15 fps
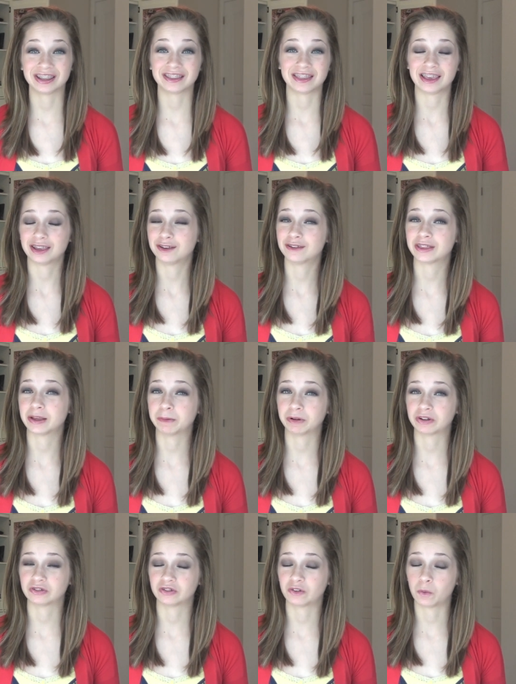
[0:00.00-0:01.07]
Thank you so
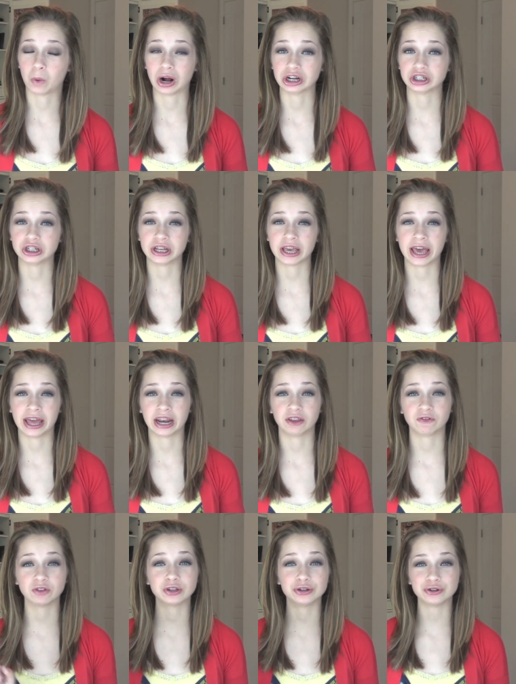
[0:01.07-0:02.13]
much for watching. And
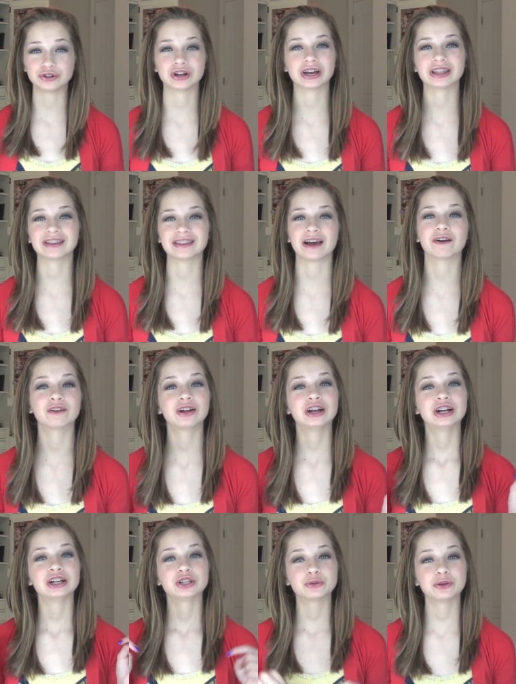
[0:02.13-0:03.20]
if you do try this out,
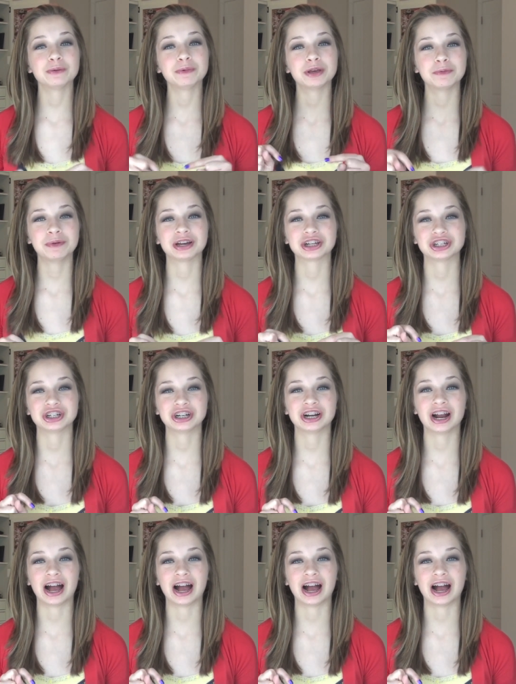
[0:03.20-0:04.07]
tweet me a picture.